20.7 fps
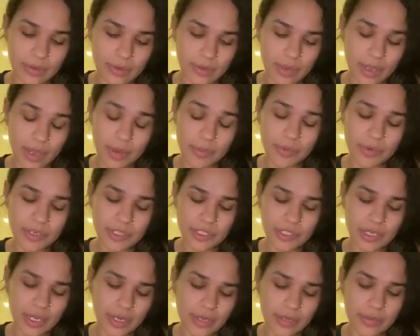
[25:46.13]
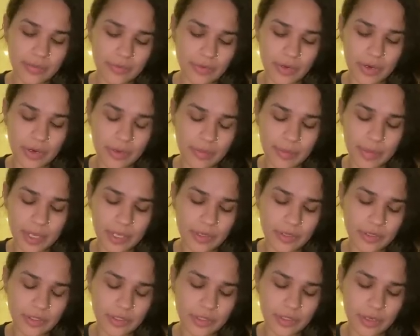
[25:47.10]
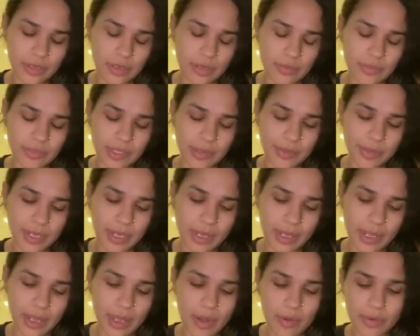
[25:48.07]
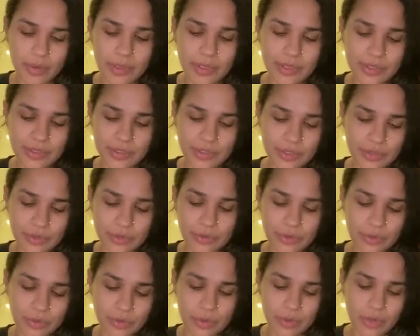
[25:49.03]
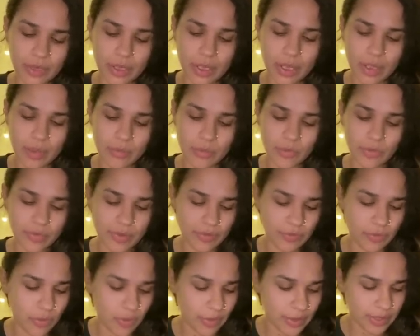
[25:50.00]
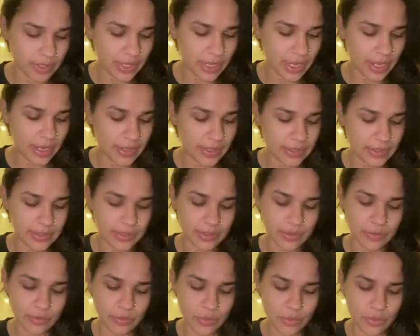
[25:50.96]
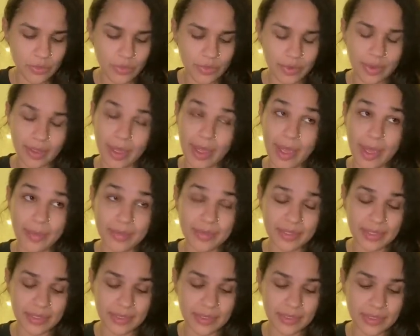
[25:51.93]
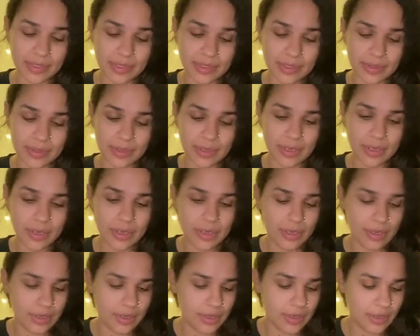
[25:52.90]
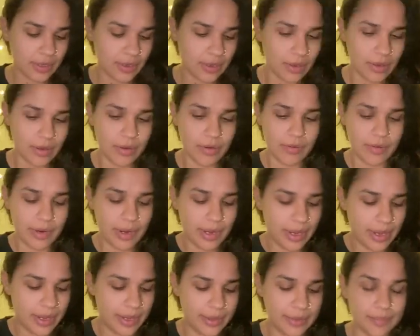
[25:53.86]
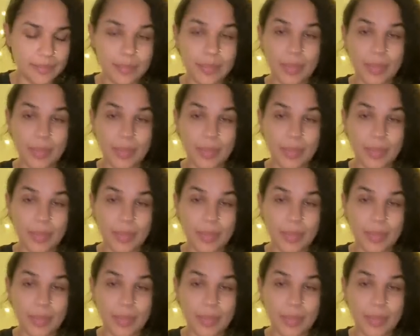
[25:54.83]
I appreciate it very much. Gemini, how are these two moving forward next? Ooh, absence. All right.